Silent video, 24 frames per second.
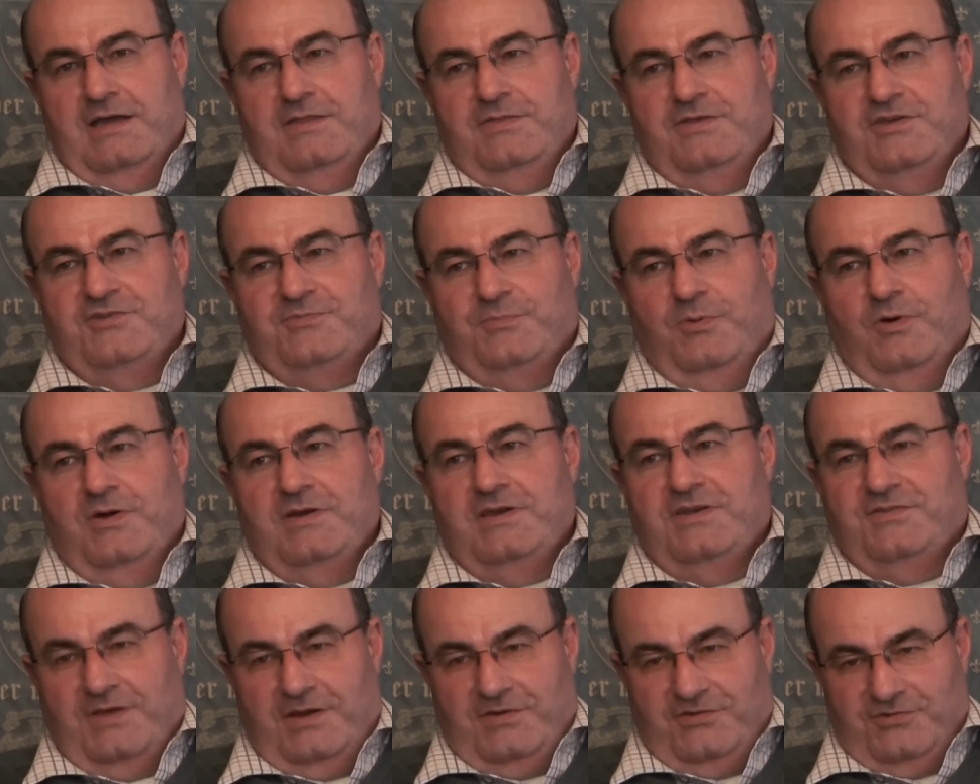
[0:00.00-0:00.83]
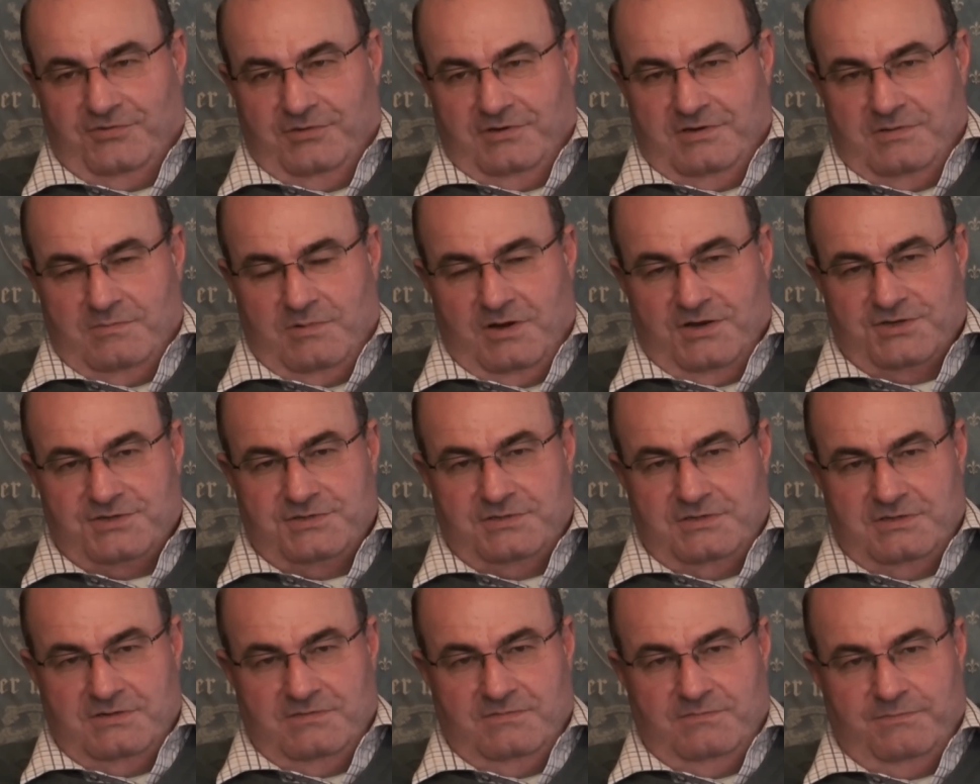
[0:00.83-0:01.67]
This point is understood in
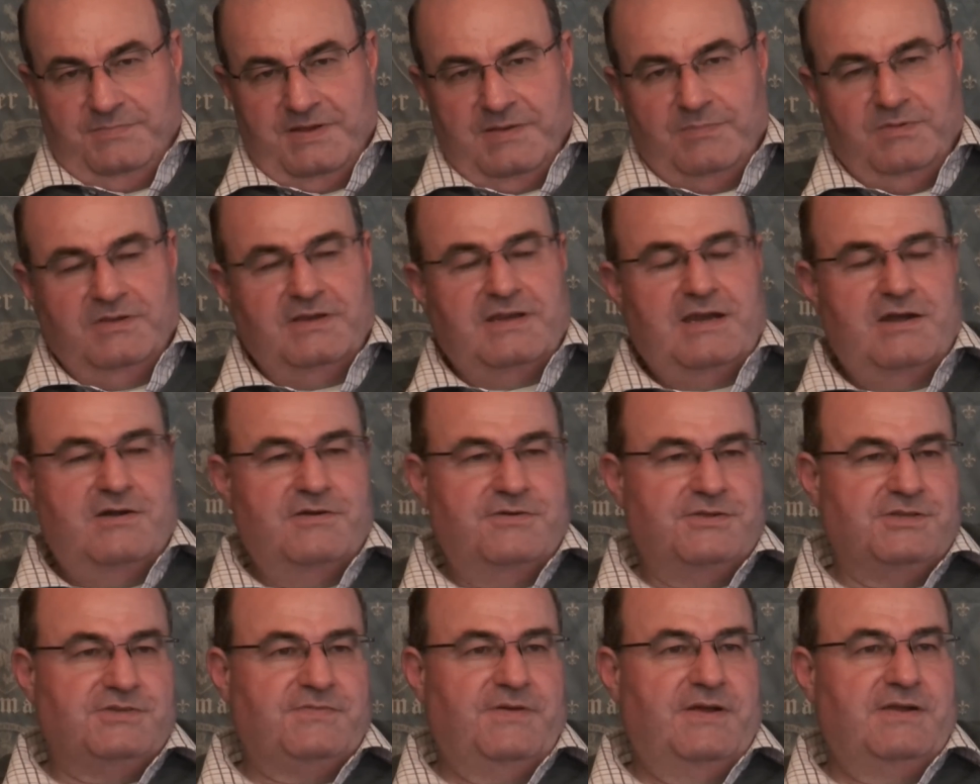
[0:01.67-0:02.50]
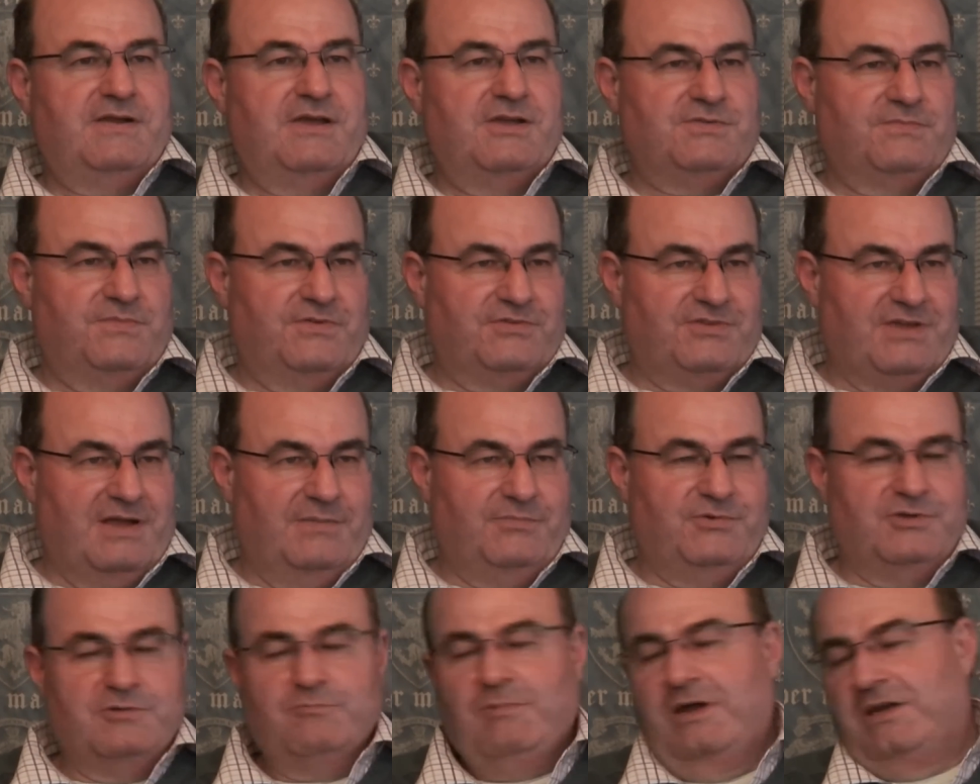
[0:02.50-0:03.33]
Washington. People at Heritage Foundation, for
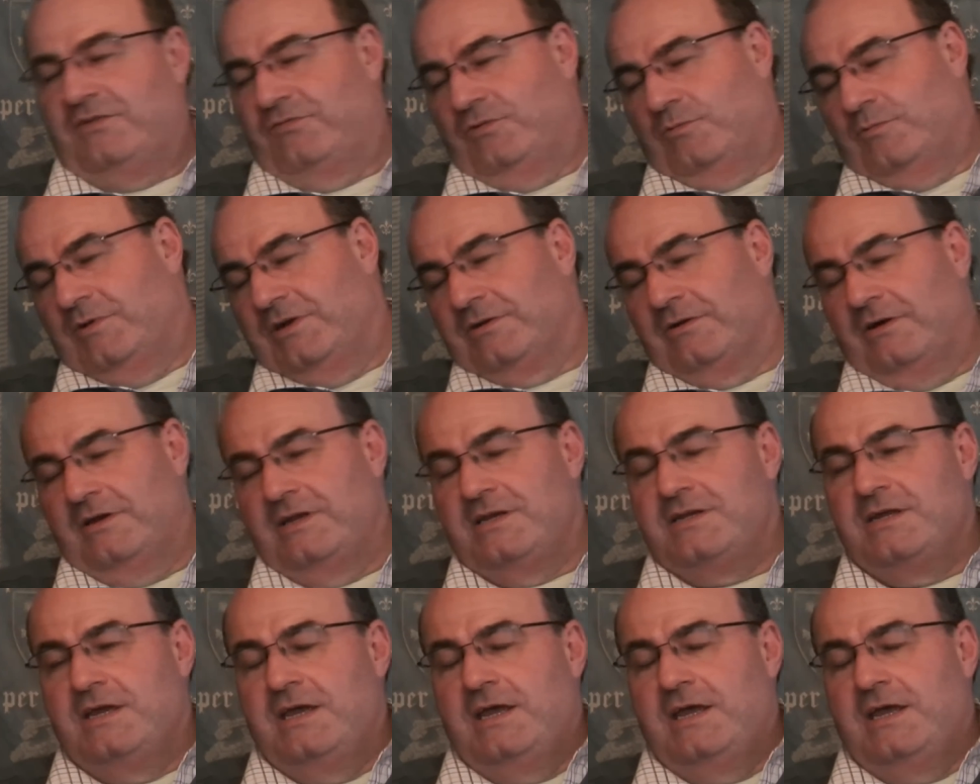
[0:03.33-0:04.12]
example, doing wonderful work on it.